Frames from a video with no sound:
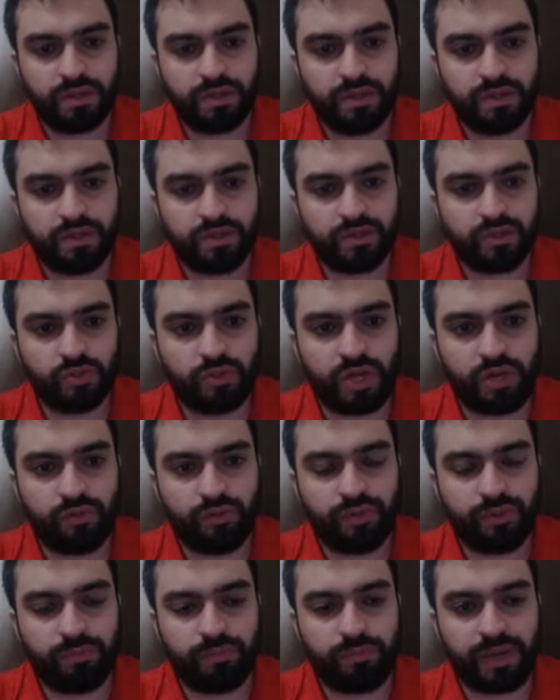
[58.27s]
So how
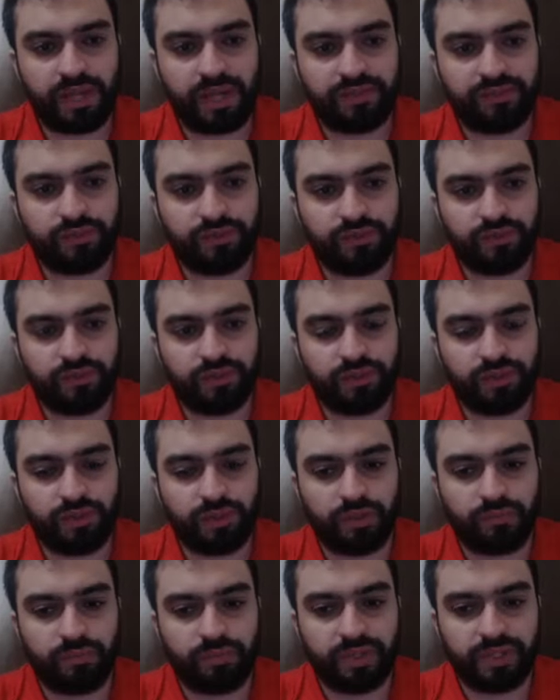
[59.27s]
the pattern
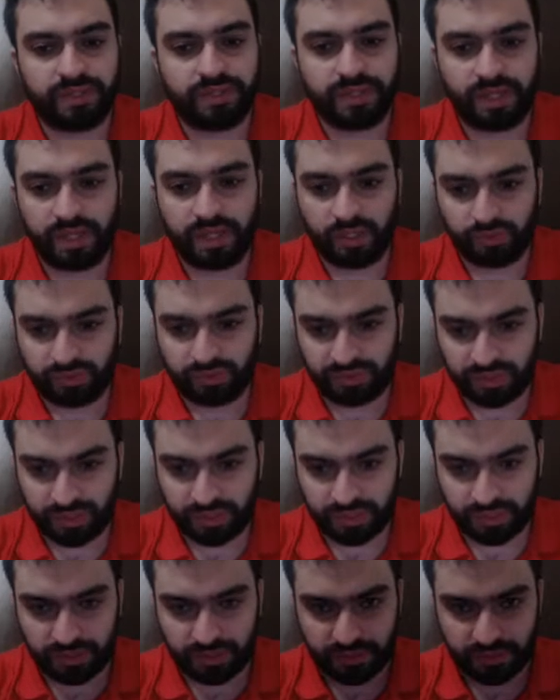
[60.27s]
plays out,
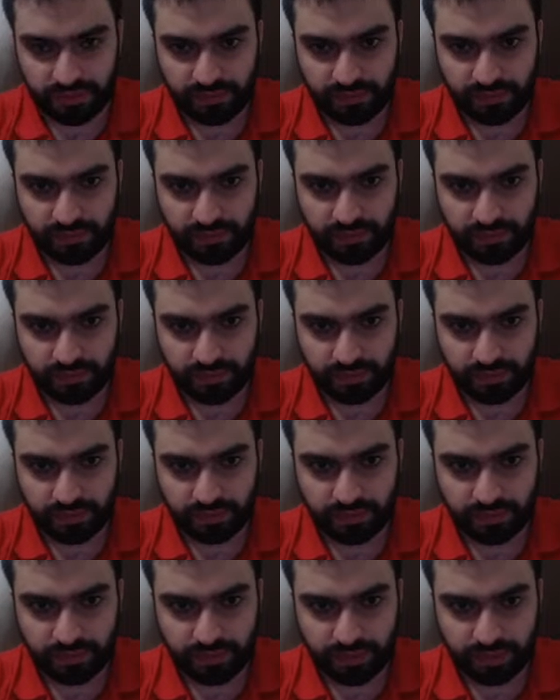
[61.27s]
and
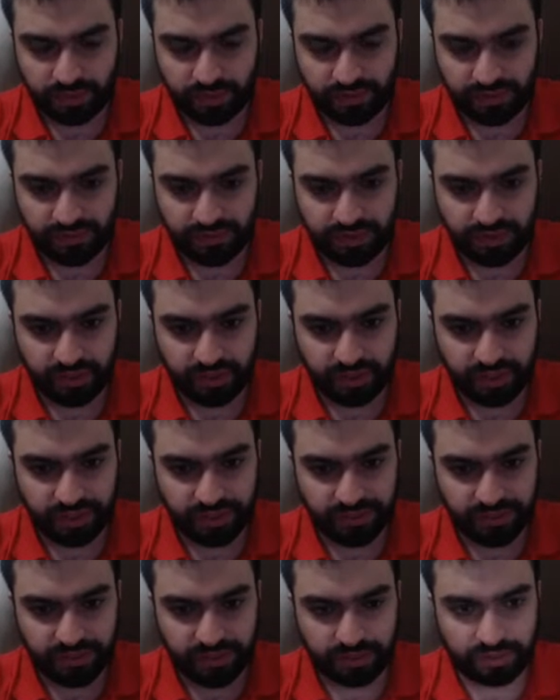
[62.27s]
I just
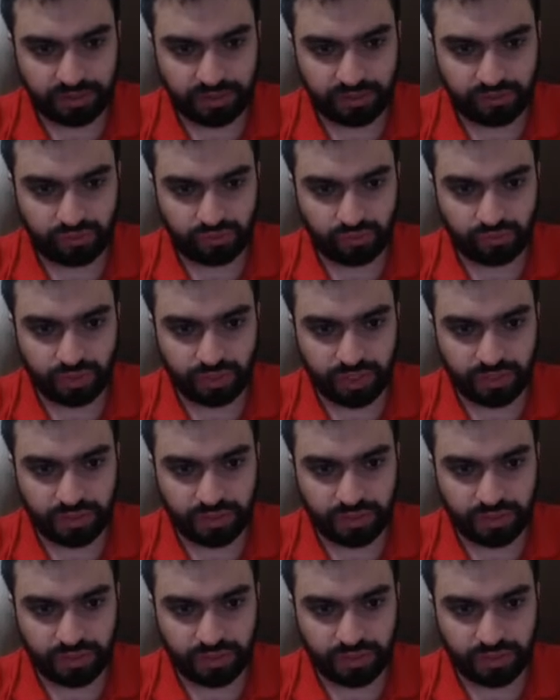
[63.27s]
realized I need to add